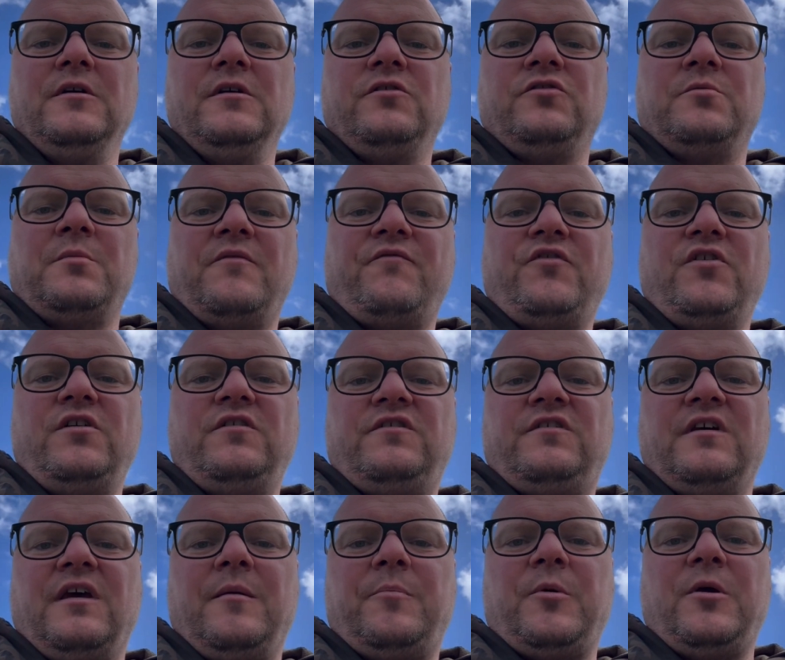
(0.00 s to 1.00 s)
So my first
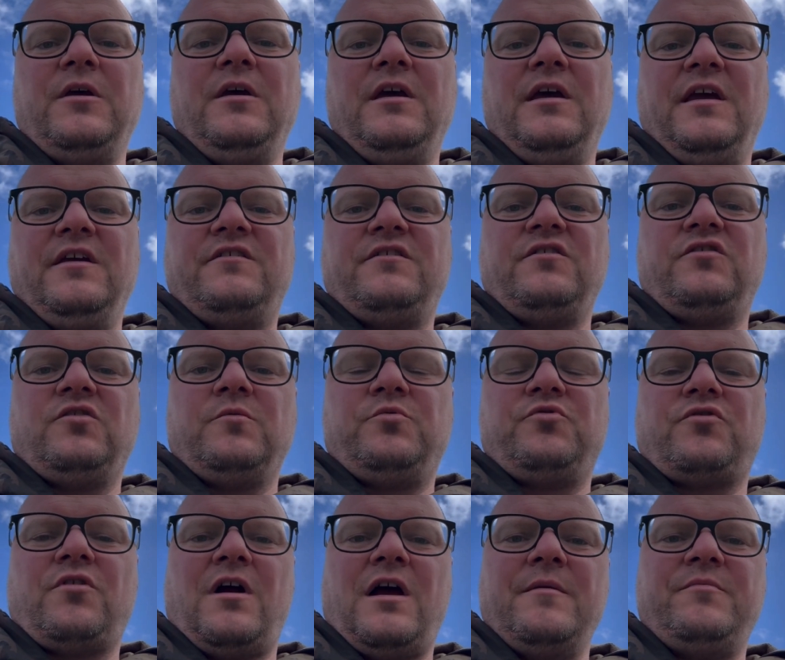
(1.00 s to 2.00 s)
tip is to
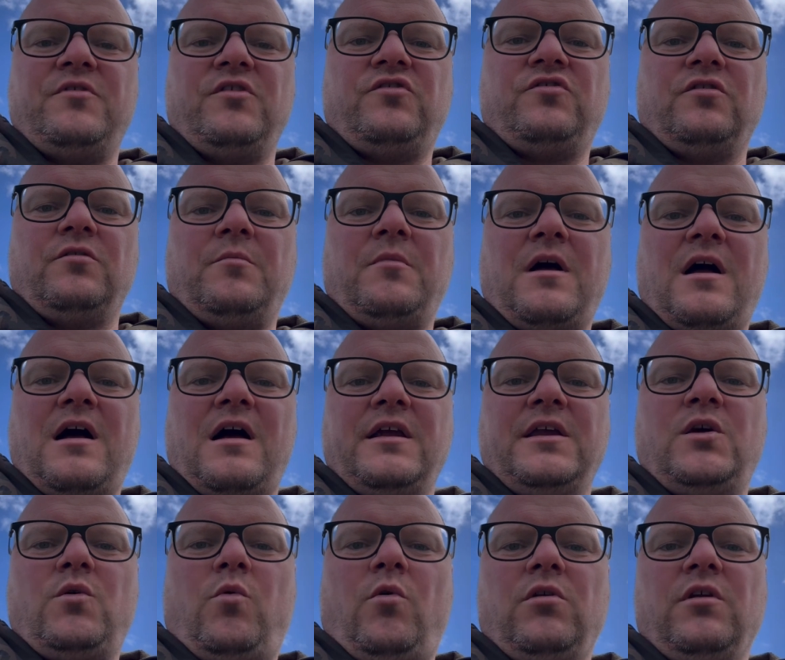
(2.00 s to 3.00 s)
subscribe to some high
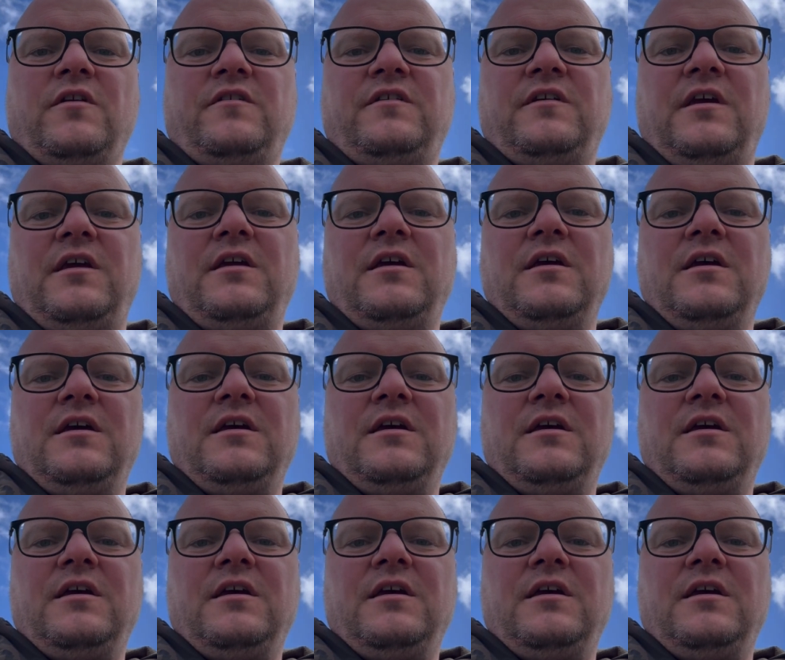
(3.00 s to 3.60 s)
quality